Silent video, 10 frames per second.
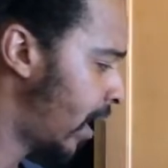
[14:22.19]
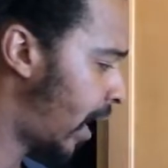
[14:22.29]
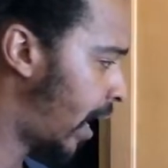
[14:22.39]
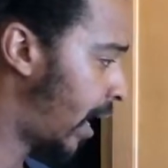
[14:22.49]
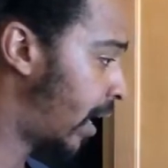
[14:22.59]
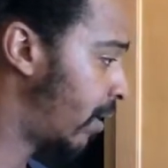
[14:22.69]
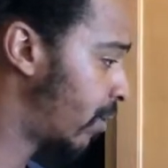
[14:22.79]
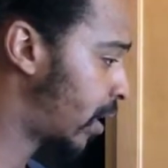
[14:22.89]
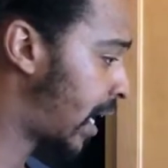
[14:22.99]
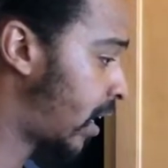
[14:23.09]

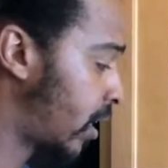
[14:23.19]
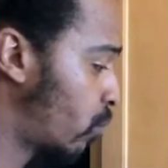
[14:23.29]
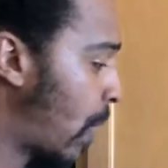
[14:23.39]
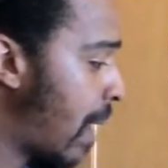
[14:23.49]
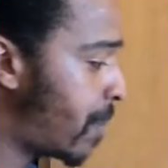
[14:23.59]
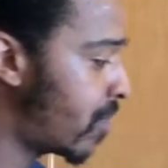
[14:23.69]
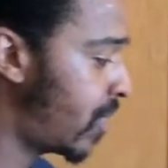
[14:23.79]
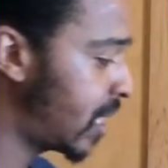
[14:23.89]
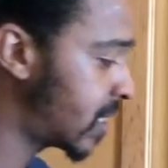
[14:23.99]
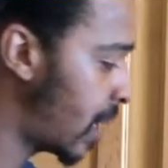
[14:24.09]
kind of wrapping
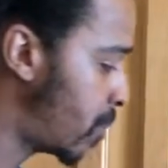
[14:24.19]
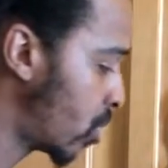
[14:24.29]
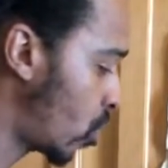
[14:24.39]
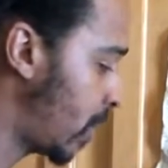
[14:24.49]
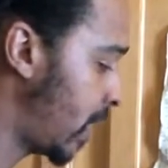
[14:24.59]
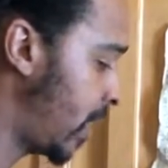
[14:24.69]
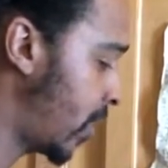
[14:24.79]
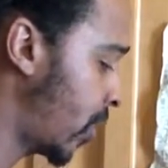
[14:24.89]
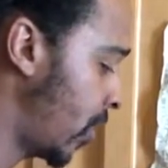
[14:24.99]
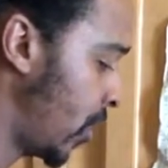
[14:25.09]
things up a little bit
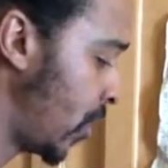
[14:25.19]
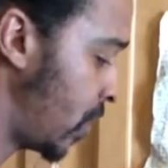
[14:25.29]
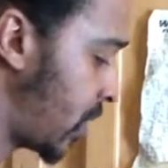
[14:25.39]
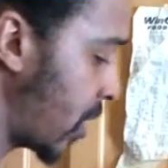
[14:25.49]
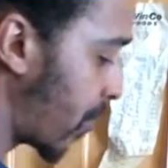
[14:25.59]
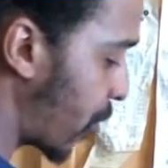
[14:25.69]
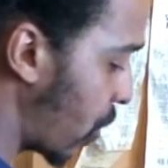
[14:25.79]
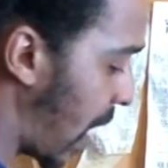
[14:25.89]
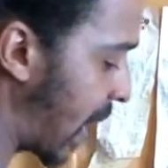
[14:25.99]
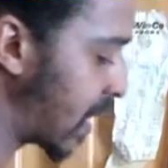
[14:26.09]
here. You see the fruit?
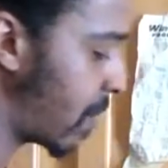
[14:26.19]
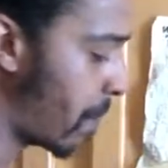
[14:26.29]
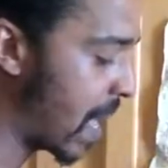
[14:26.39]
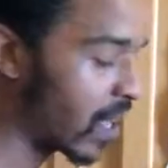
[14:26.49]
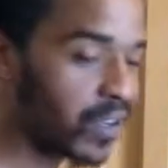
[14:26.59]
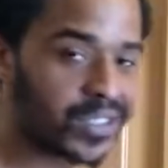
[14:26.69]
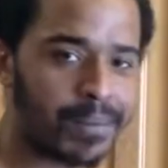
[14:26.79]
I got the mangoes. The